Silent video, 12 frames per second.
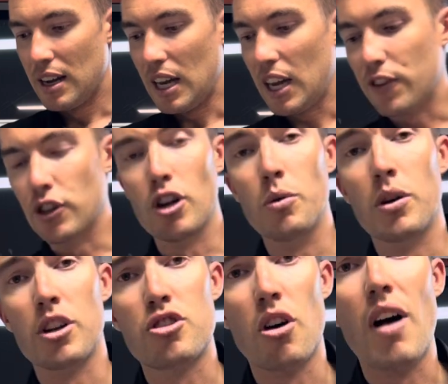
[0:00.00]
If you do want
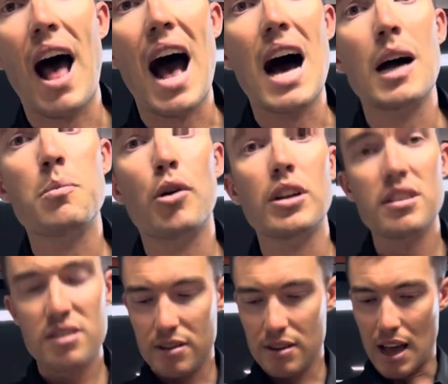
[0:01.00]
to troll hard
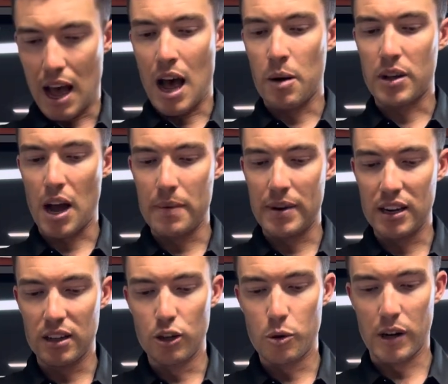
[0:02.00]
bodies, coming in a
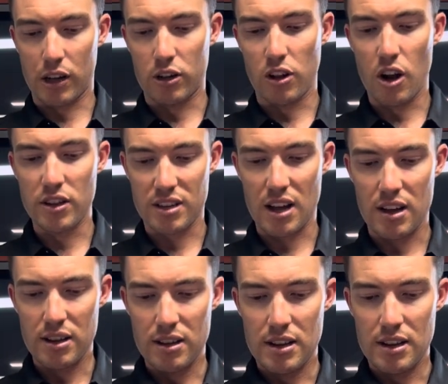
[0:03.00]
little bit closer,